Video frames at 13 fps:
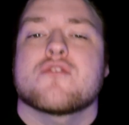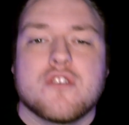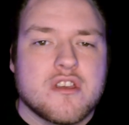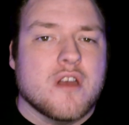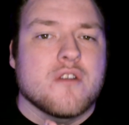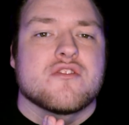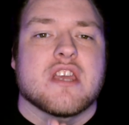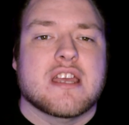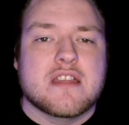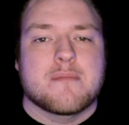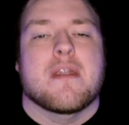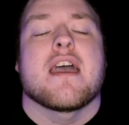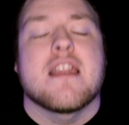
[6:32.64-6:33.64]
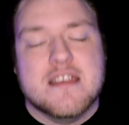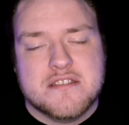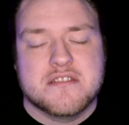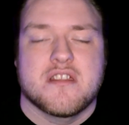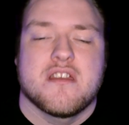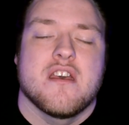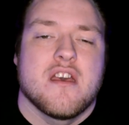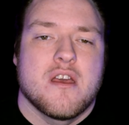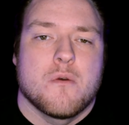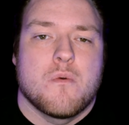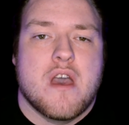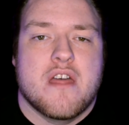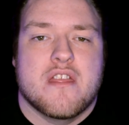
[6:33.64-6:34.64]
sure you go and check out the playlist
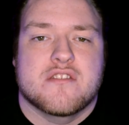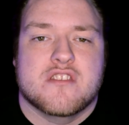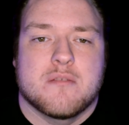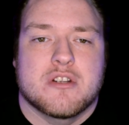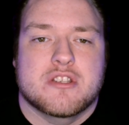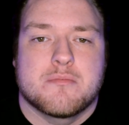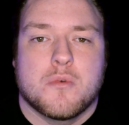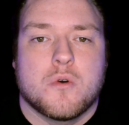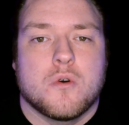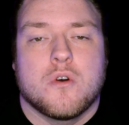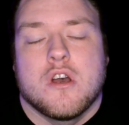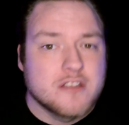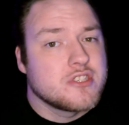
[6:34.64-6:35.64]
where there's so much more.